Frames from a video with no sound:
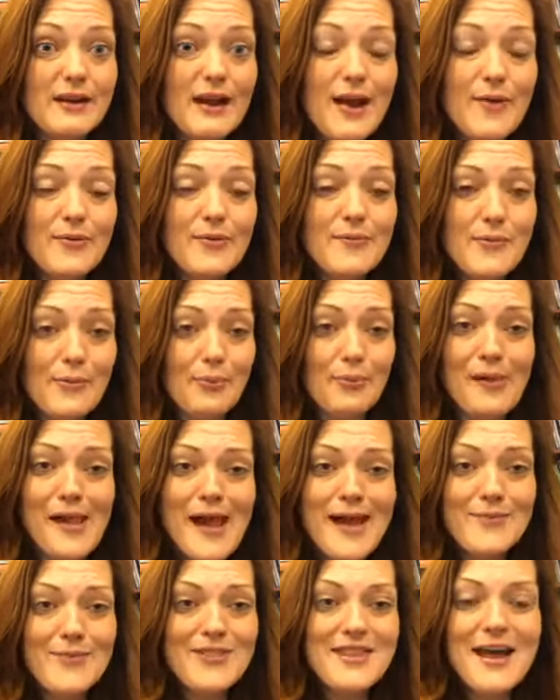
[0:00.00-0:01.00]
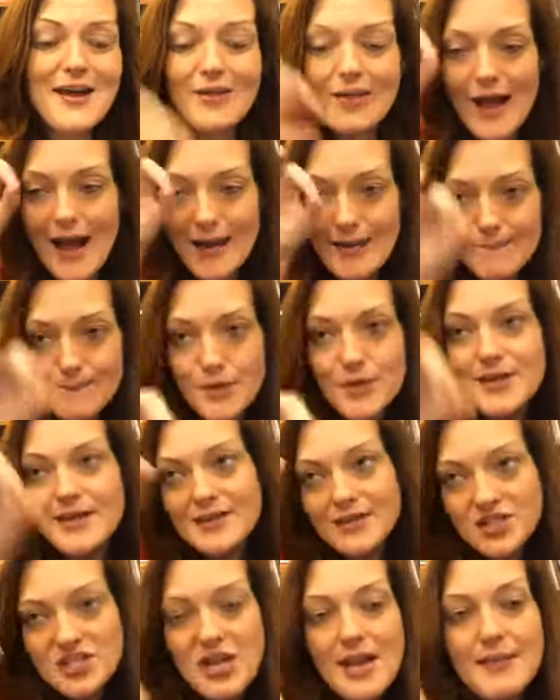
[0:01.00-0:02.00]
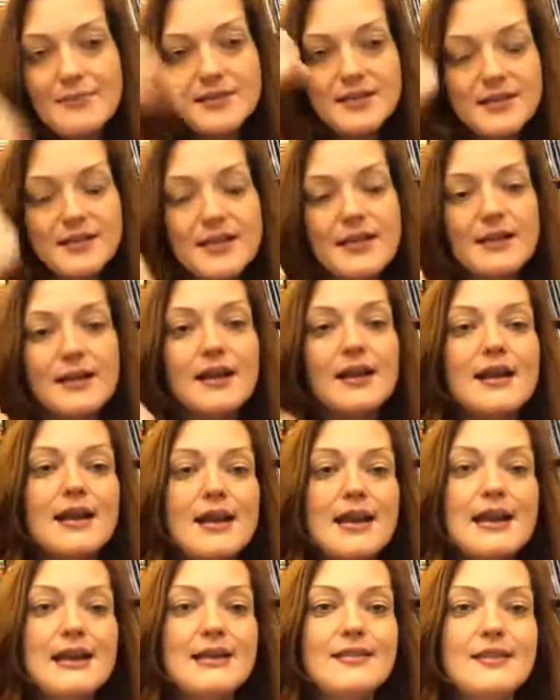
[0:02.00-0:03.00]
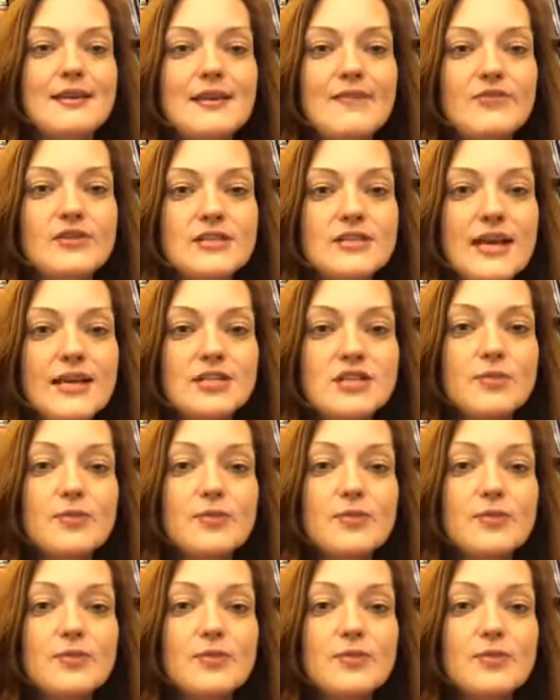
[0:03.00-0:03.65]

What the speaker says: I remember playing with that a lot and putting the shapes in the different sides.